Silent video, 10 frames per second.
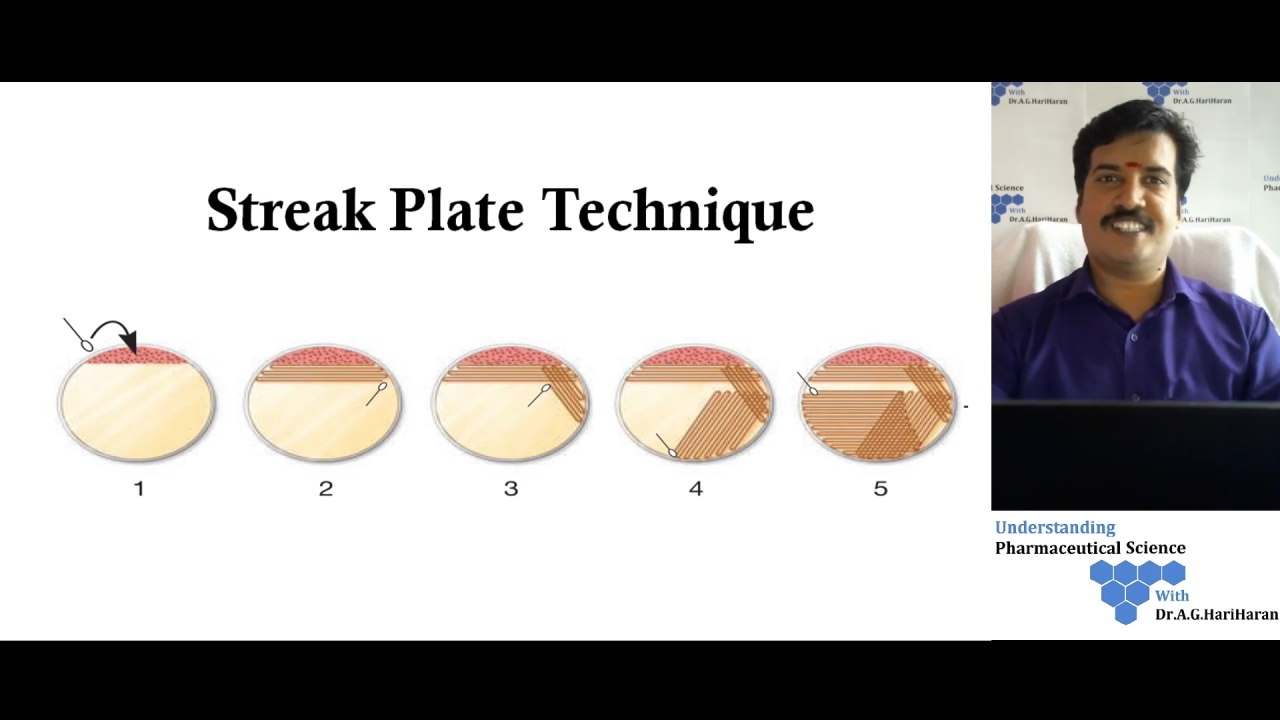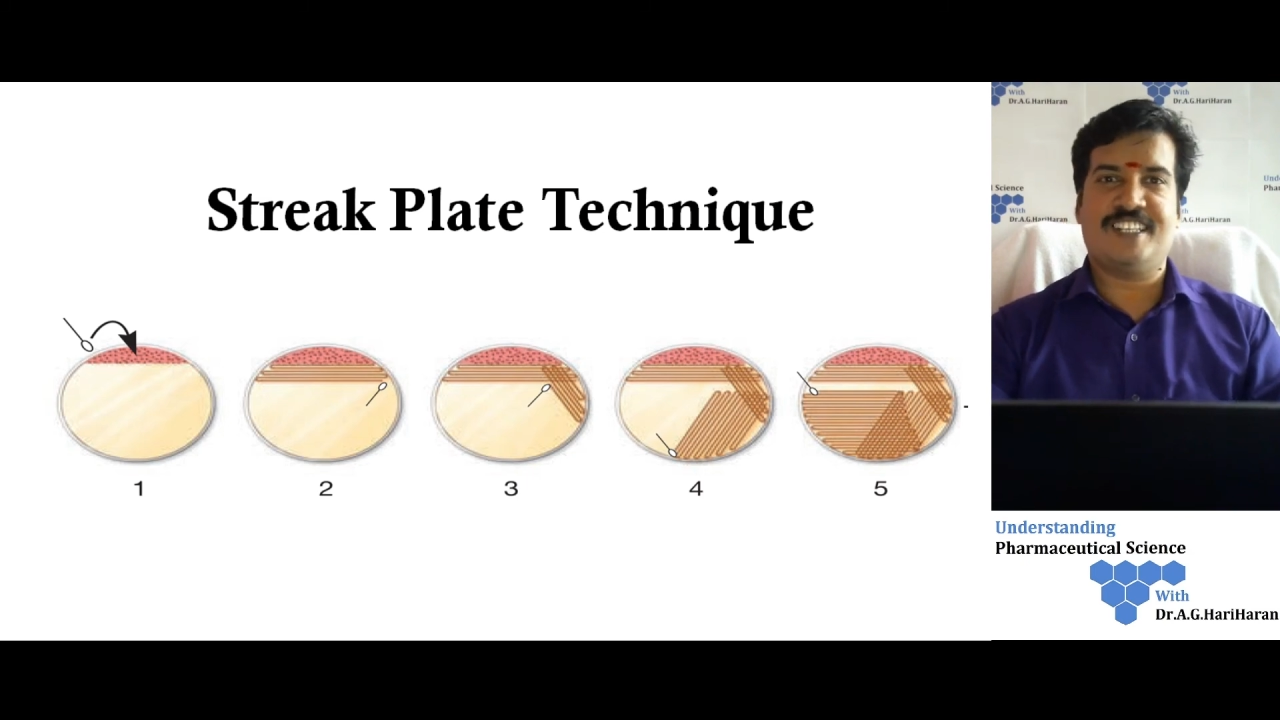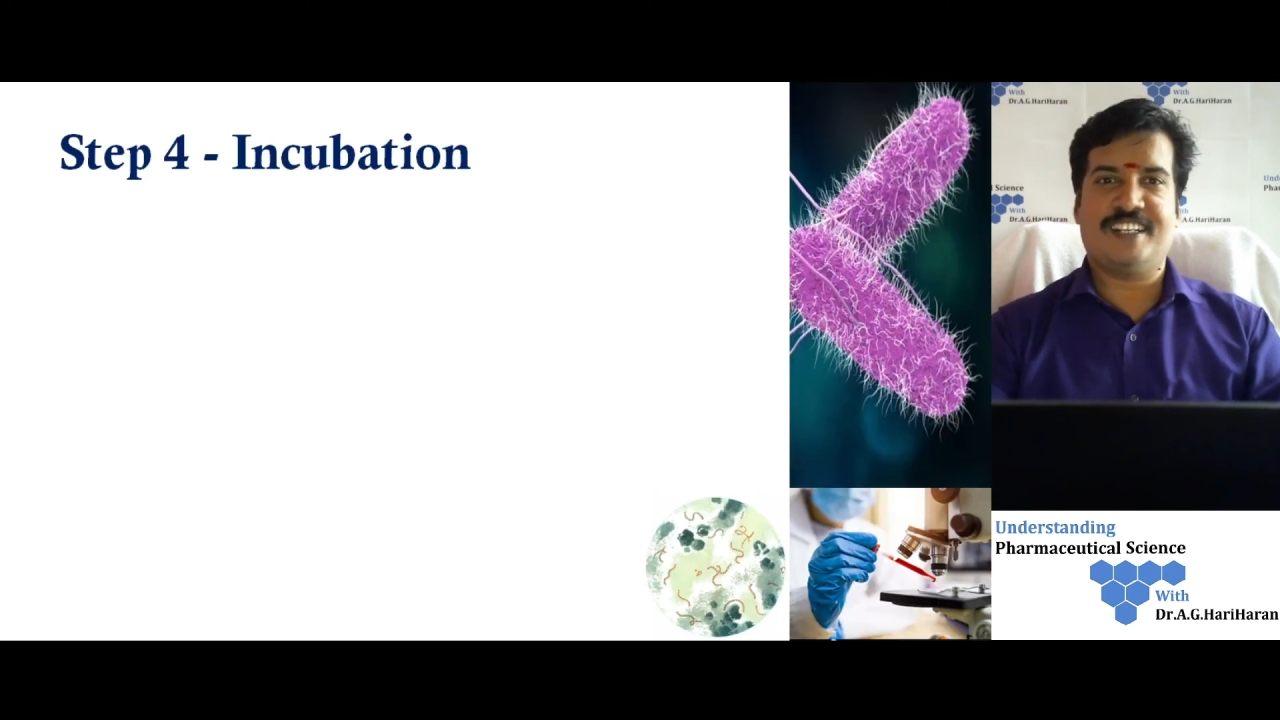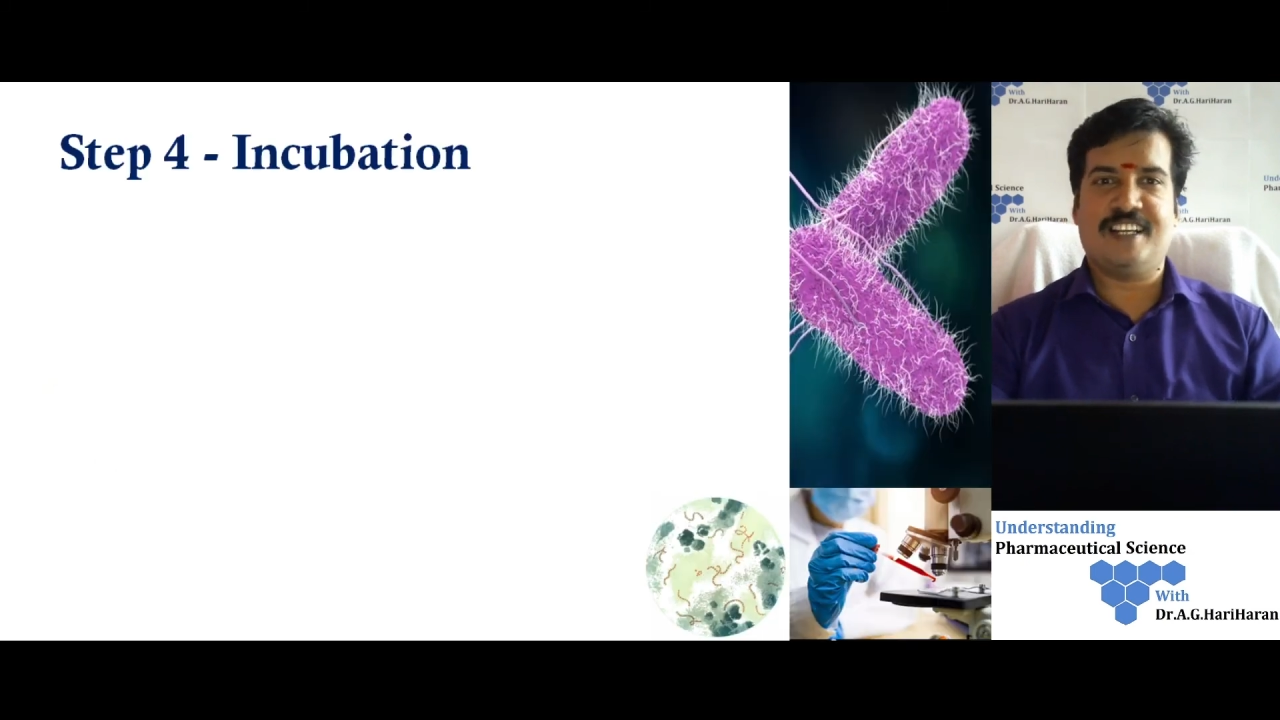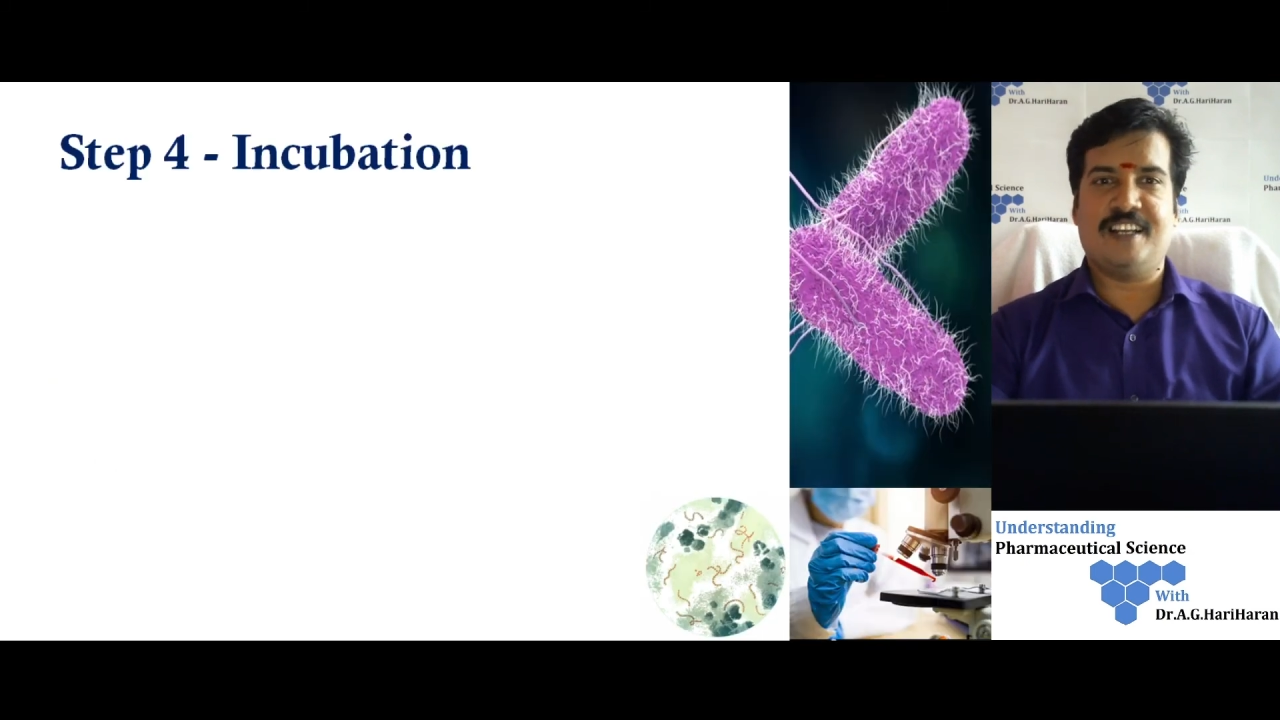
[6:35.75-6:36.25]

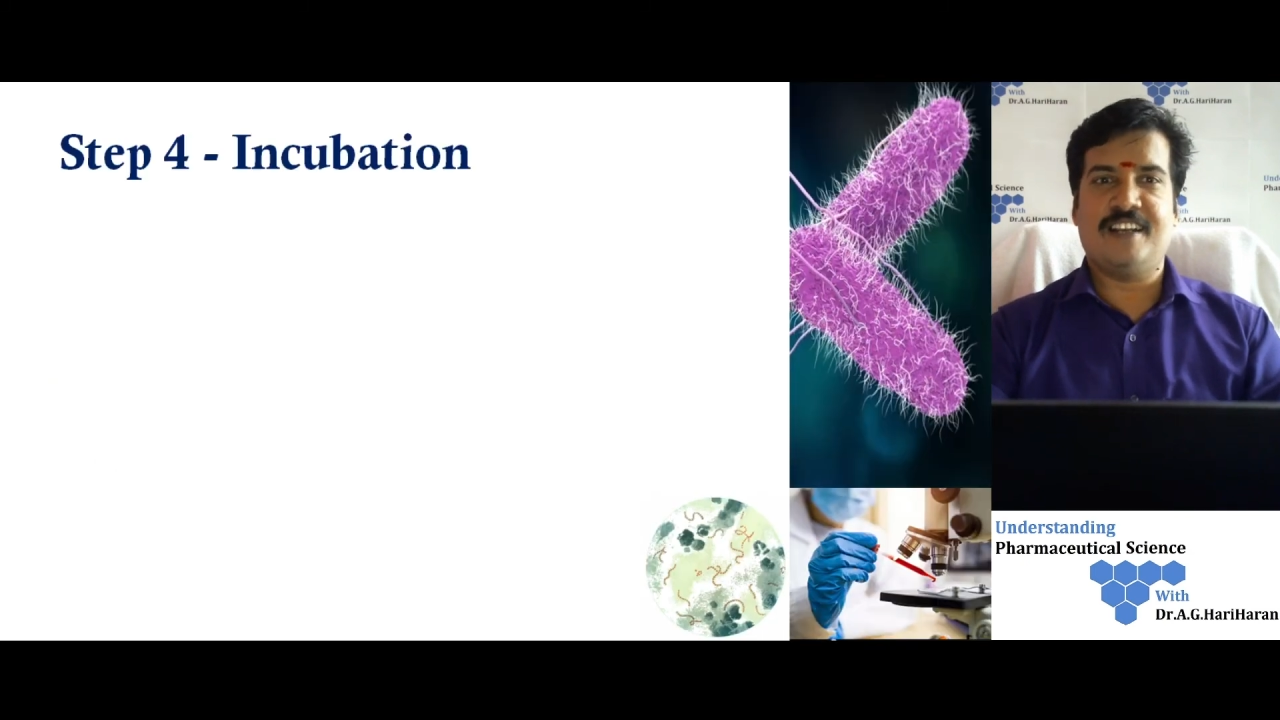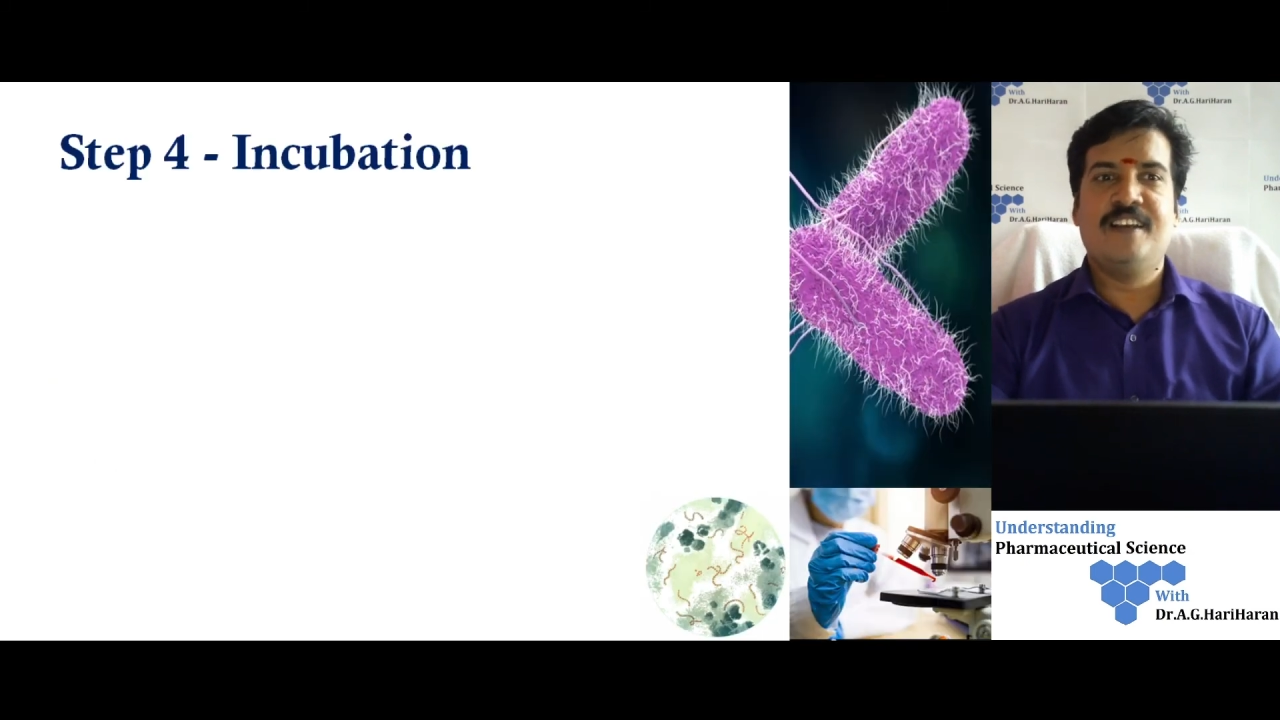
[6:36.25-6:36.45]
sector.